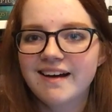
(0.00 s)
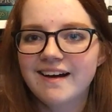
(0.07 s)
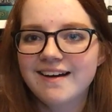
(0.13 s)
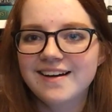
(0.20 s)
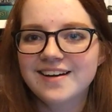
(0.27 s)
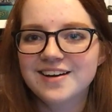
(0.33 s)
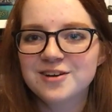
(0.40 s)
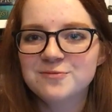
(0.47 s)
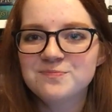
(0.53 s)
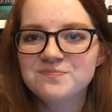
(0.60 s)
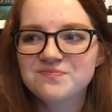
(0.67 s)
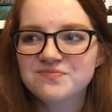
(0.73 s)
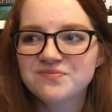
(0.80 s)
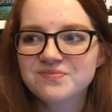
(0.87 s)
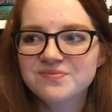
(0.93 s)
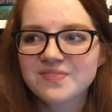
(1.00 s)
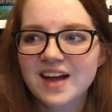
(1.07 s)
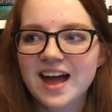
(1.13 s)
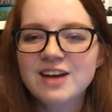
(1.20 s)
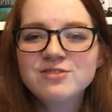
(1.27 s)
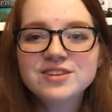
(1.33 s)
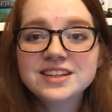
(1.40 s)

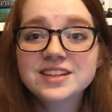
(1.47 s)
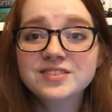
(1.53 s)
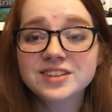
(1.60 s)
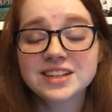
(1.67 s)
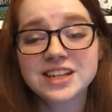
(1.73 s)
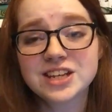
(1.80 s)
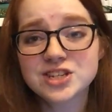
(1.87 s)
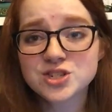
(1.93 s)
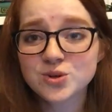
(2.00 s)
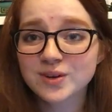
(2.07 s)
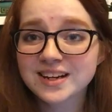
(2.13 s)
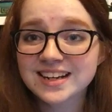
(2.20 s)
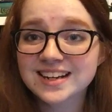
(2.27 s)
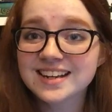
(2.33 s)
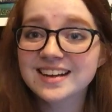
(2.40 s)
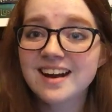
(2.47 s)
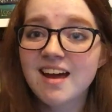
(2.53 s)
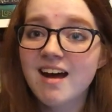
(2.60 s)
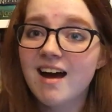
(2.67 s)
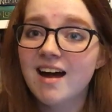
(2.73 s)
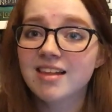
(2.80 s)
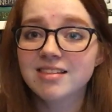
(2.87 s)
I really, really enjoyed it.
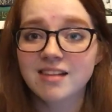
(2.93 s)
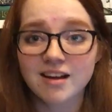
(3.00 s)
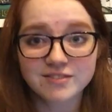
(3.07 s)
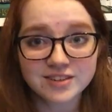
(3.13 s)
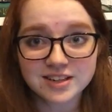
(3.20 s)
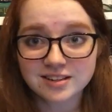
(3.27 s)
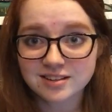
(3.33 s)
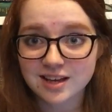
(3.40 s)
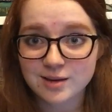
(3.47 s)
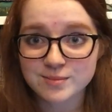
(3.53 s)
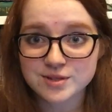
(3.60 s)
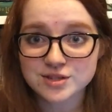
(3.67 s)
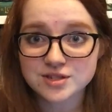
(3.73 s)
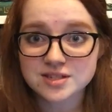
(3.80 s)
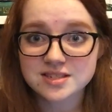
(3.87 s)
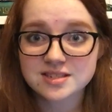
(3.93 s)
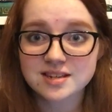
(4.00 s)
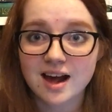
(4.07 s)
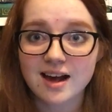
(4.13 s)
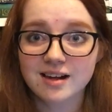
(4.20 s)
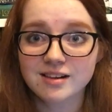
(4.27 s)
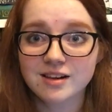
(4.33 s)
I love Neil Gaiman's
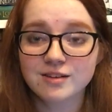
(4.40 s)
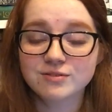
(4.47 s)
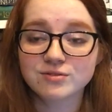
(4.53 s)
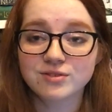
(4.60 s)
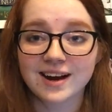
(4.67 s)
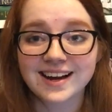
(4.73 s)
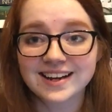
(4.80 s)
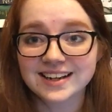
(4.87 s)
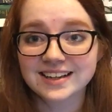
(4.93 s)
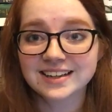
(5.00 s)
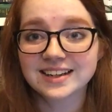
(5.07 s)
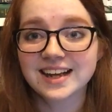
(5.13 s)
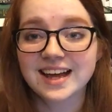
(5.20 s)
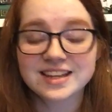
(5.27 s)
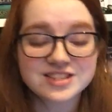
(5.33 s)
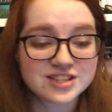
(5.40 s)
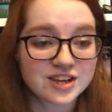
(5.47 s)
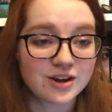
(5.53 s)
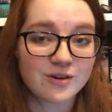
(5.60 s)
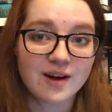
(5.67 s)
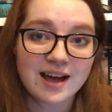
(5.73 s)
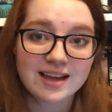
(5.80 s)
style of writing,
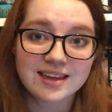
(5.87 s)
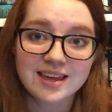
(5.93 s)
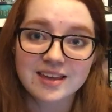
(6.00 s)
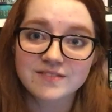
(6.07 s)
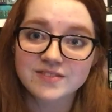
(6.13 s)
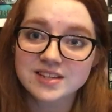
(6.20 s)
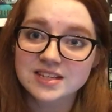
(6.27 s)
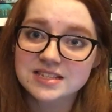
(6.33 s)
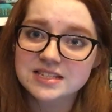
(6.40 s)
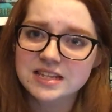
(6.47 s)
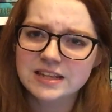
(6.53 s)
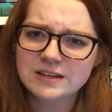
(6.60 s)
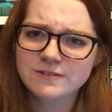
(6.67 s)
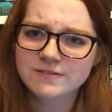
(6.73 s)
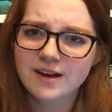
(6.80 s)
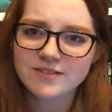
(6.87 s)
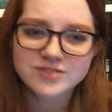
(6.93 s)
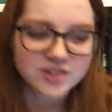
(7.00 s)
so I gave this, I think, 5